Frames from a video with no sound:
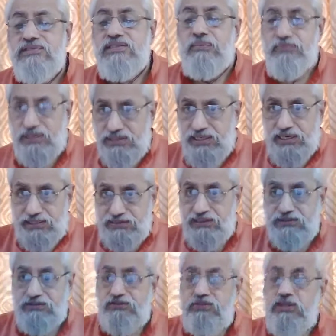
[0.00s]
Something that
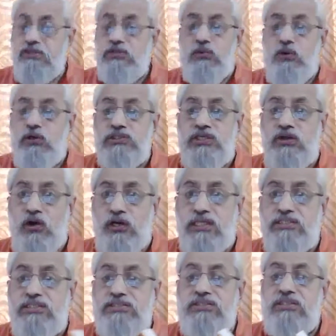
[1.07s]
exists. You can't say
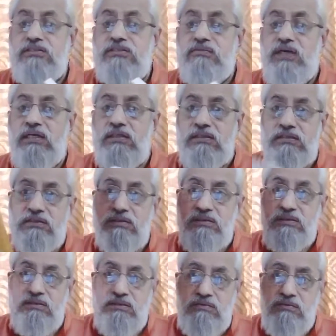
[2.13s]
non-existence. Why?
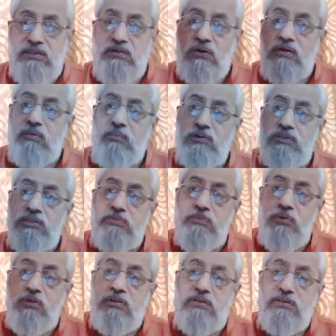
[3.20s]
We are talking about this
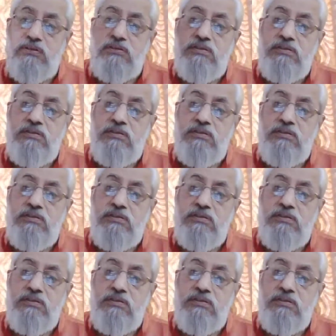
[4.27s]
book.